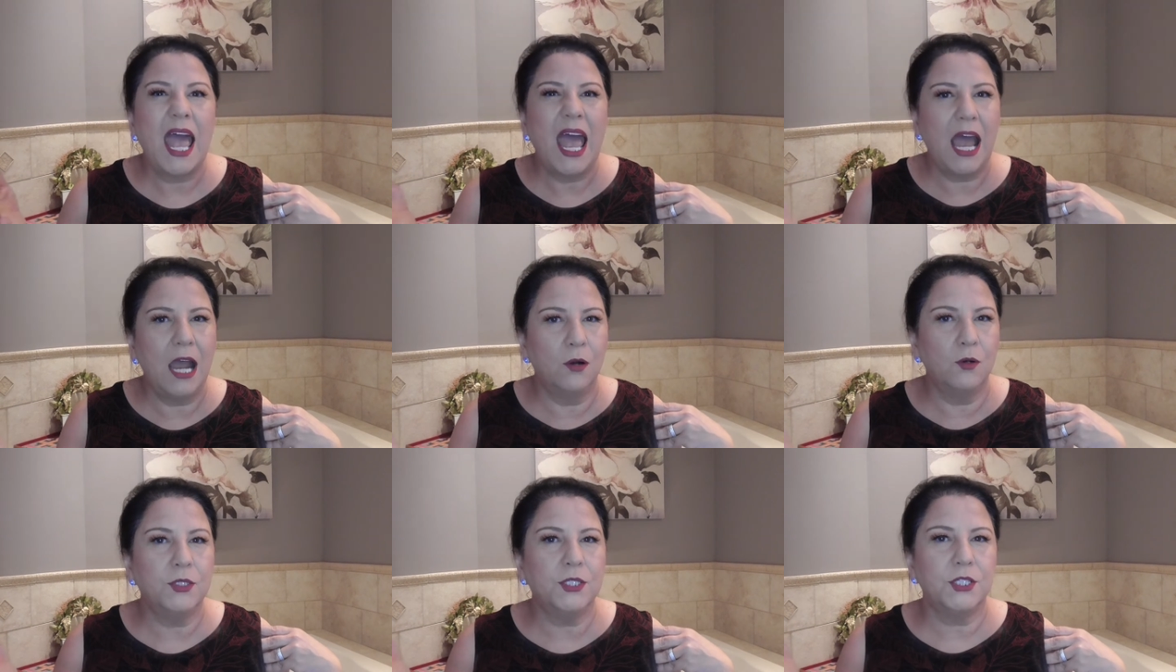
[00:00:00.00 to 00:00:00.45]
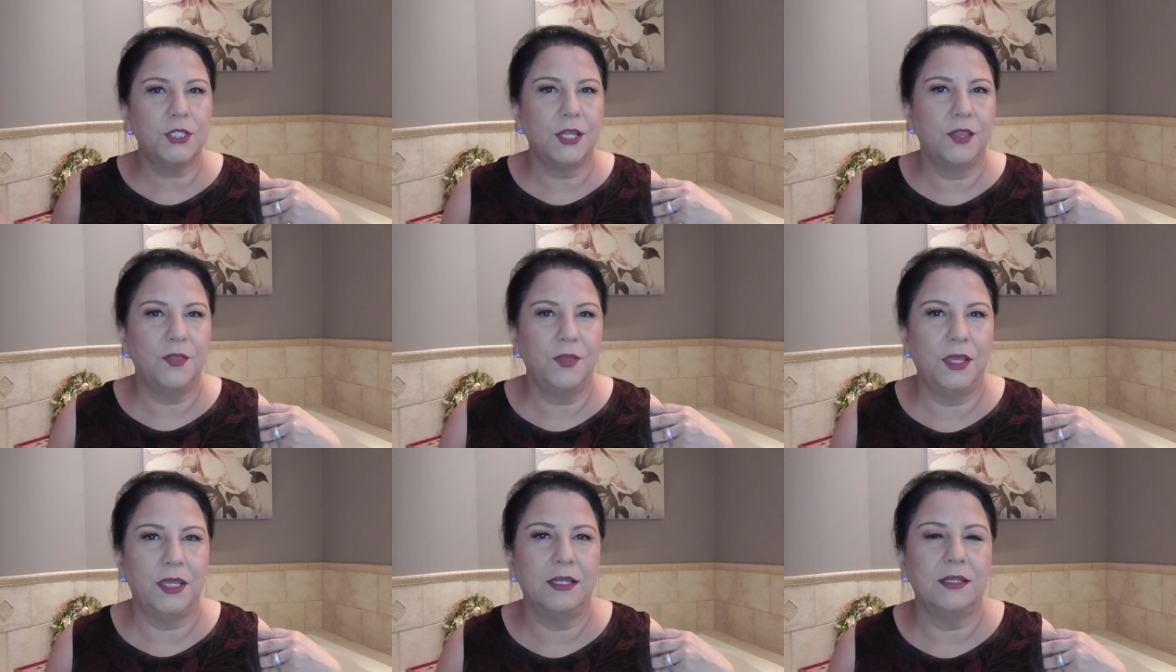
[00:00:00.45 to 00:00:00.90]
house
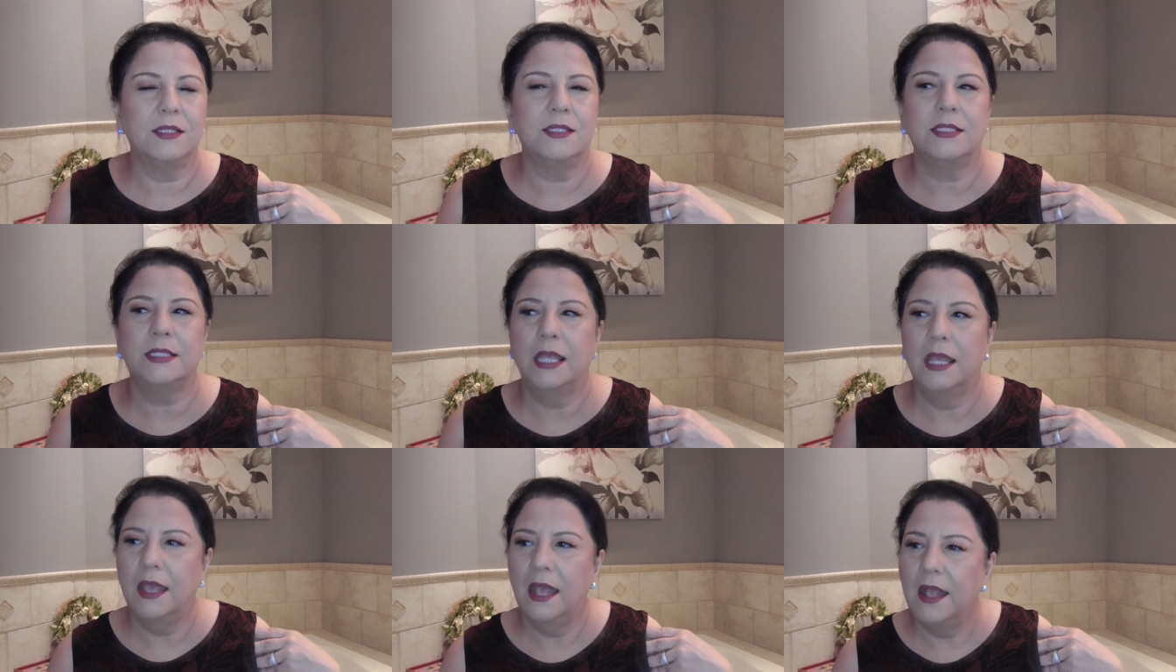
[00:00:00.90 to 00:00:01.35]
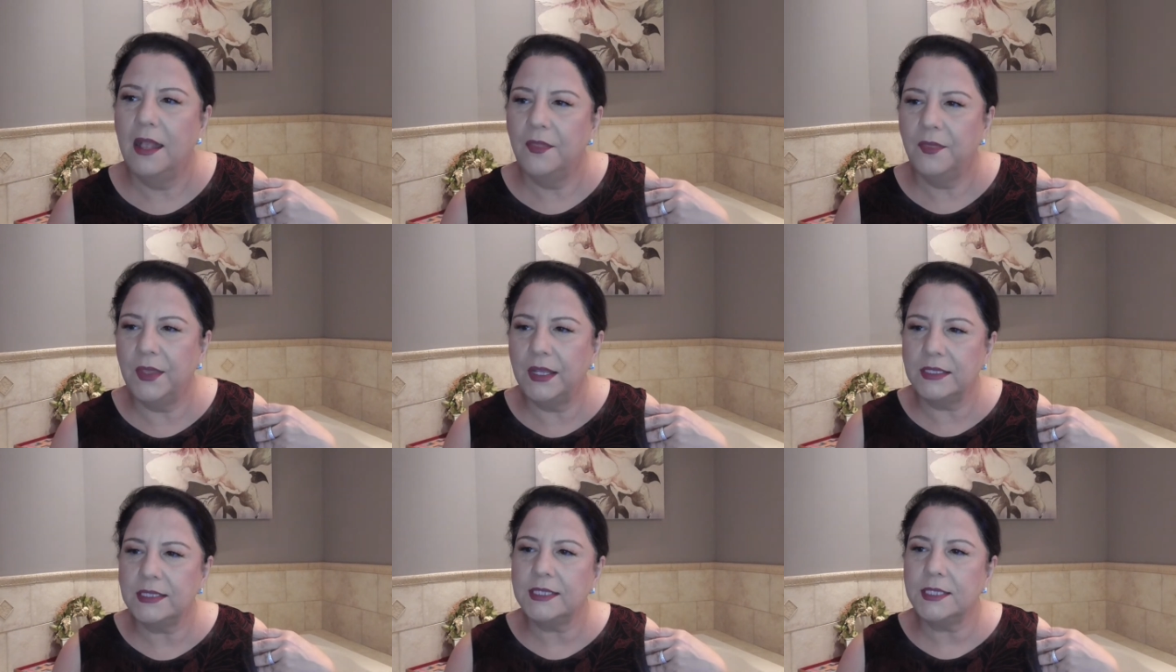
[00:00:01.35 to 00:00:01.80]
things
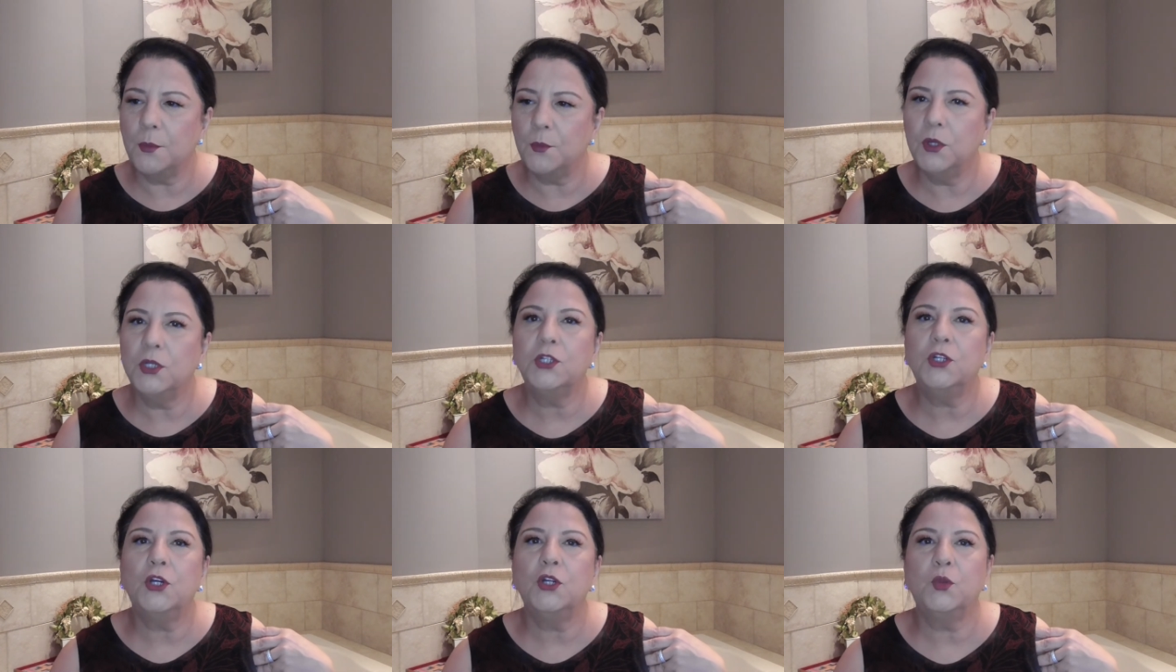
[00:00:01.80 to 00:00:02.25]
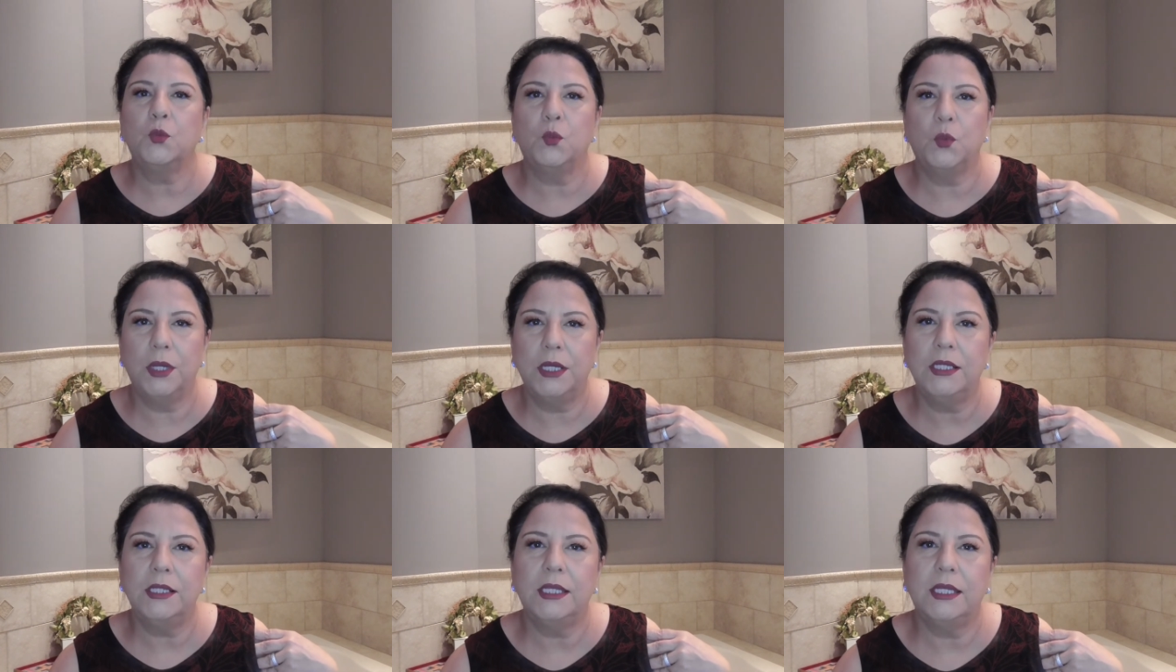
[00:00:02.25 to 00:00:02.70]
that someone could
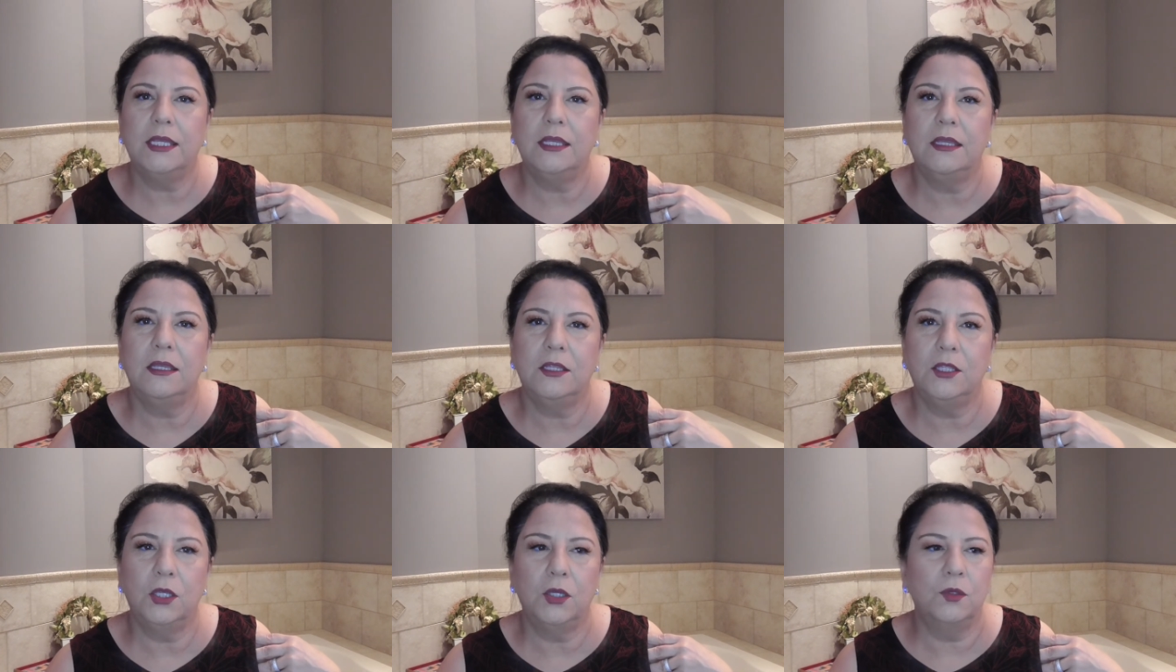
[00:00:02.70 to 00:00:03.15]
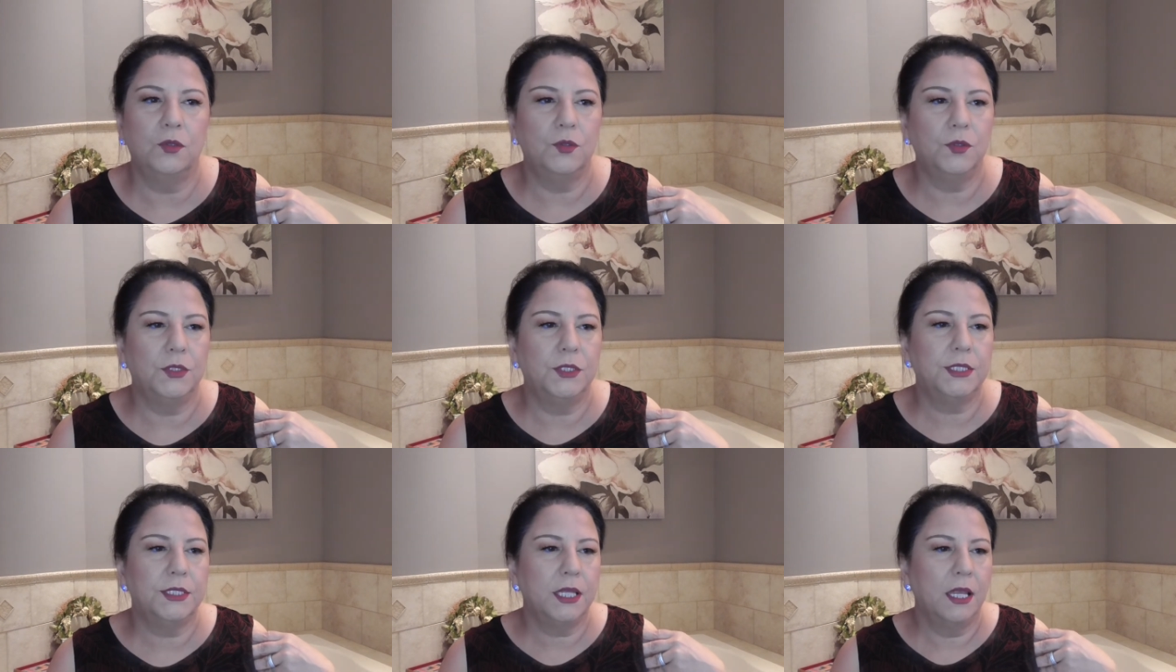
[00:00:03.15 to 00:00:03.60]
really
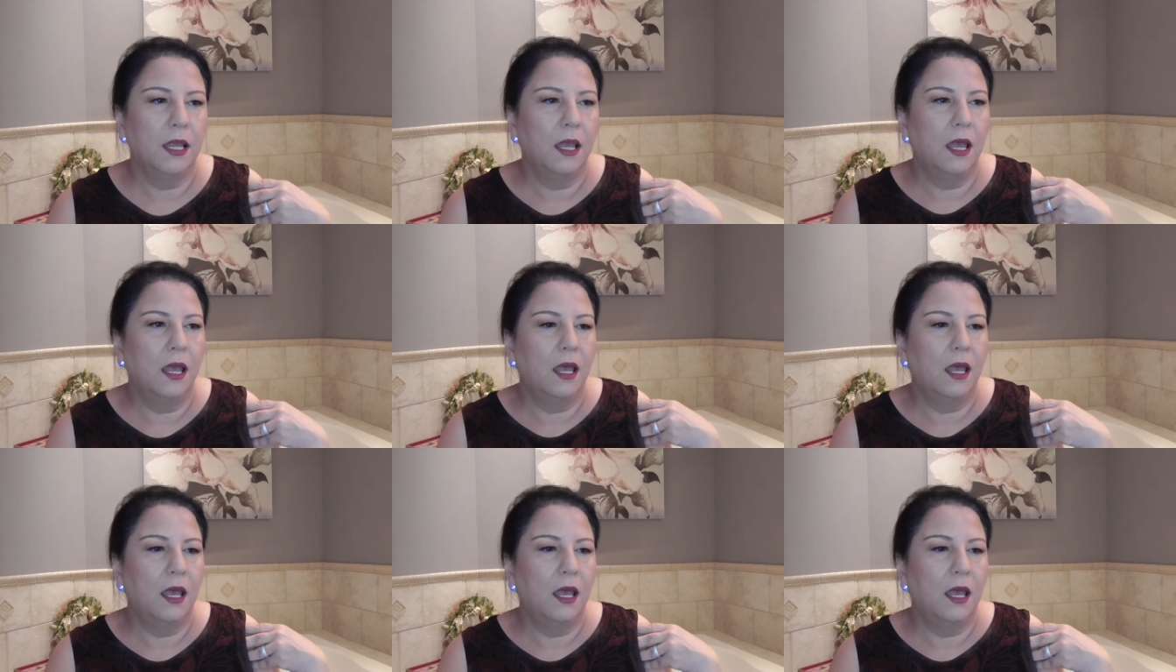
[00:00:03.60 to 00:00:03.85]
use.